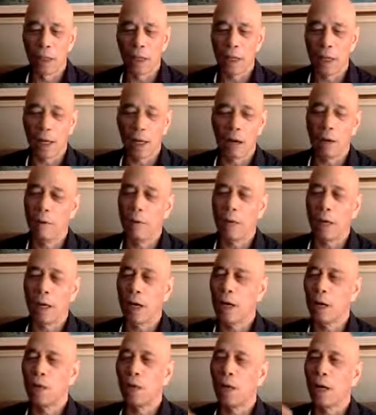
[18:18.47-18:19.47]

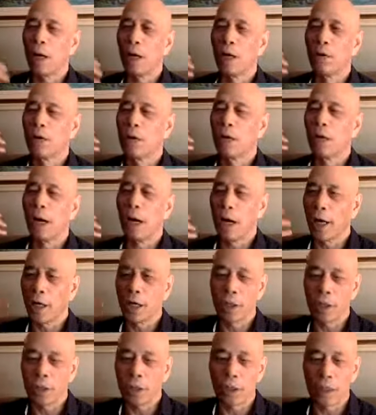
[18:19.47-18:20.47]
how
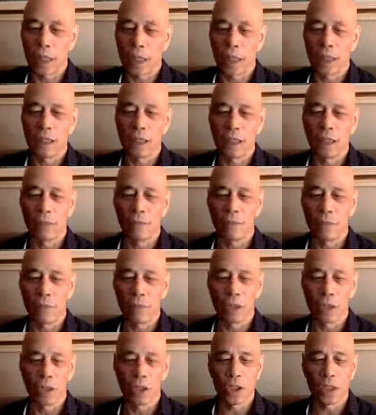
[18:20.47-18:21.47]
ironclad the
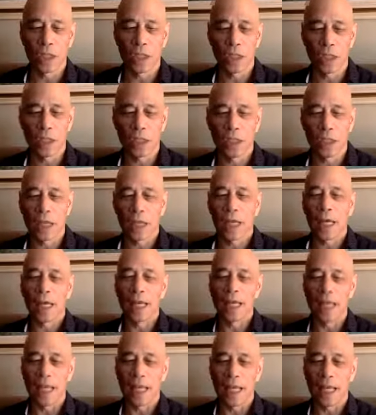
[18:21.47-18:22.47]
information is.
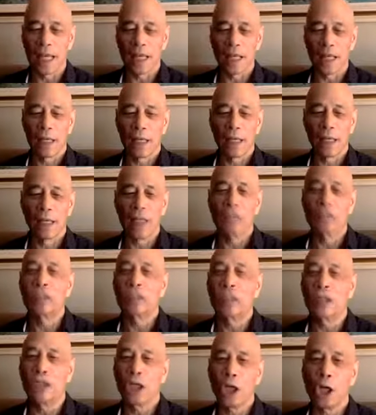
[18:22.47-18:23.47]
Again, it's
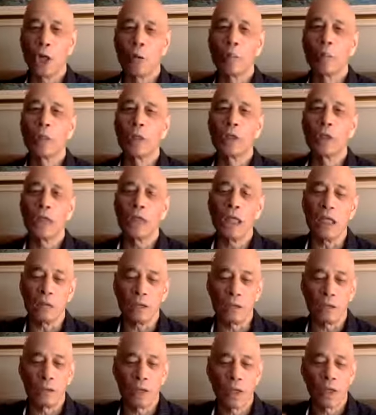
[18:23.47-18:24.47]
their
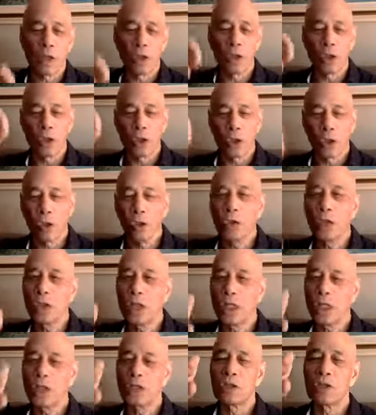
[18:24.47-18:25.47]
belief. You
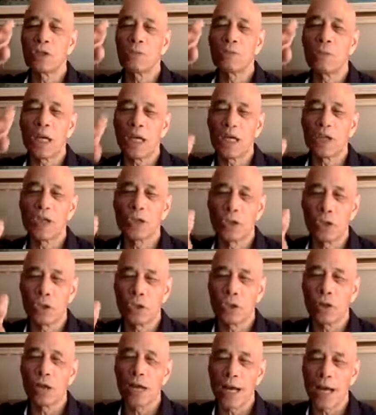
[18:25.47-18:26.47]
need to base
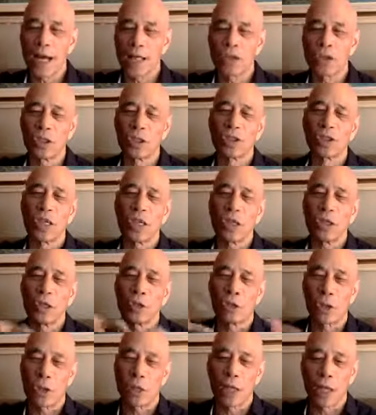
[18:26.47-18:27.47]
your actions and
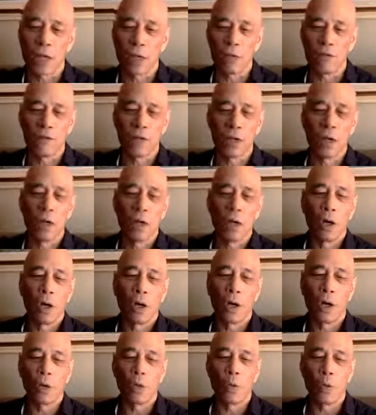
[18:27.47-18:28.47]
your life
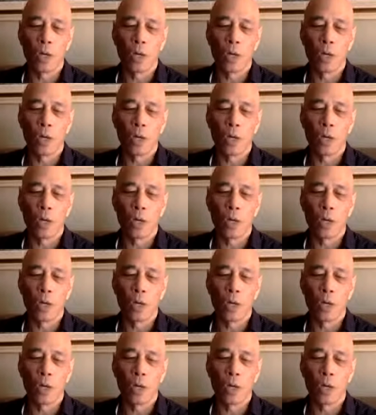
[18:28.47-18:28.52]
on